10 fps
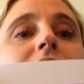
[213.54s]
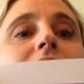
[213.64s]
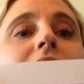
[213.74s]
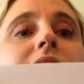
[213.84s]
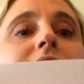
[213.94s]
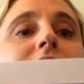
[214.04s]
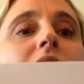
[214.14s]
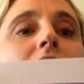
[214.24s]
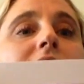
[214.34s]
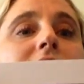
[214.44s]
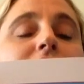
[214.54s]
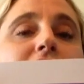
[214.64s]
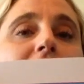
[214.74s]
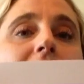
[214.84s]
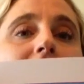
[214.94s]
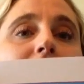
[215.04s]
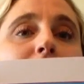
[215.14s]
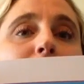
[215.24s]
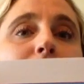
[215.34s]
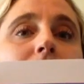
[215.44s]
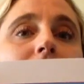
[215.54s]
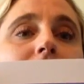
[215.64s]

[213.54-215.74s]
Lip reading: He saw his shadow.